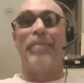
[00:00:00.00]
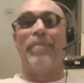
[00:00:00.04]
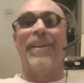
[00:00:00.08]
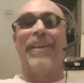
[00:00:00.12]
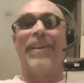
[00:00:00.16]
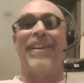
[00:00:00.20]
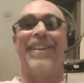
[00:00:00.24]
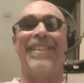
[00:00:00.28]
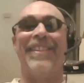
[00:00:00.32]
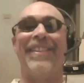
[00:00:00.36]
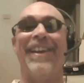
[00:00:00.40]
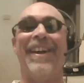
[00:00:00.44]

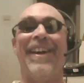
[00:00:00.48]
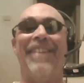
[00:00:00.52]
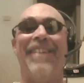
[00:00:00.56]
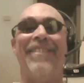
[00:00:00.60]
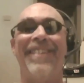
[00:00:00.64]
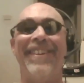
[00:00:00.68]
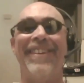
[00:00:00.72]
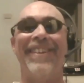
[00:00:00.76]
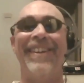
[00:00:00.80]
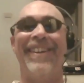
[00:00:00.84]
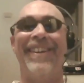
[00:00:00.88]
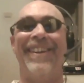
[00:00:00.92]
open on
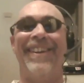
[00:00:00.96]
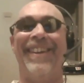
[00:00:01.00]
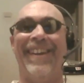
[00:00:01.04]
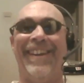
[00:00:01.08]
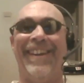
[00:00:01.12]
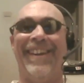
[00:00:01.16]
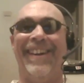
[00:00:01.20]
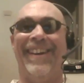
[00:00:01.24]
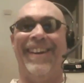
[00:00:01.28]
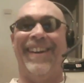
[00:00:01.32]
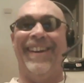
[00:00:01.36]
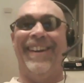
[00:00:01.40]

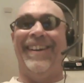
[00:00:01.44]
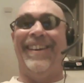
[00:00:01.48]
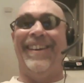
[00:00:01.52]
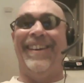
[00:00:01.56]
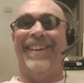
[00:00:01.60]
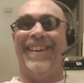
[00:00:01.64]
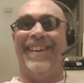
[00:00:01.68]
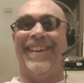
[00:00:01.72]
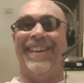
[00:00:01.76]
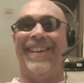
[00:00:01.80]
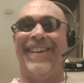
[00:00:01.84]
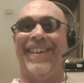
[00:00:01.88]

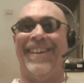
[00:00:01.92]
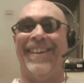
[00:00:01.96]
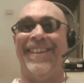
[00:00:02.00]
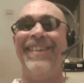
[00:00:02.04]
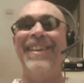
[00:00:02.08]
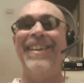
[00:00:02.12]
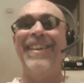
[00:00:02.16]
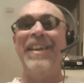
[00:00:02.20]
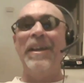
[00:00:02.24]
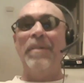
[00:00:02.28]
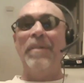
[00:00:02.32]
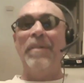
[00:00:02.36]
that one.
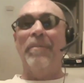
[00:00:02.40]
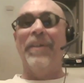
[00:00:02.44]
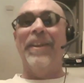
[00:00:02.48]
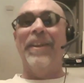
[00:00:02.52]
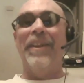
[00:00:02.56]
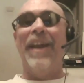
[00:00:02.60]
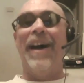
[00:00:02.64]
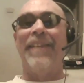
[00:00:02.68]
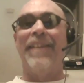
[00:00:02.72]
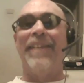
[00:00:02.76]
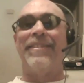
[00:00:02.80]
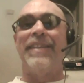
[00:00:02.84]
but
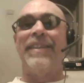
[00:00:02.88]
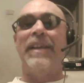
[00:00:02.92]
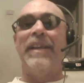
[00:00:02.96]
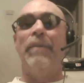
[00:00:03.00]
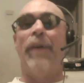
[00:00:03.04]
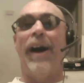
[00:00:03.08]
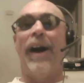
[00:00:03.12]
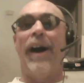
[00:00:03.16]
no, uh,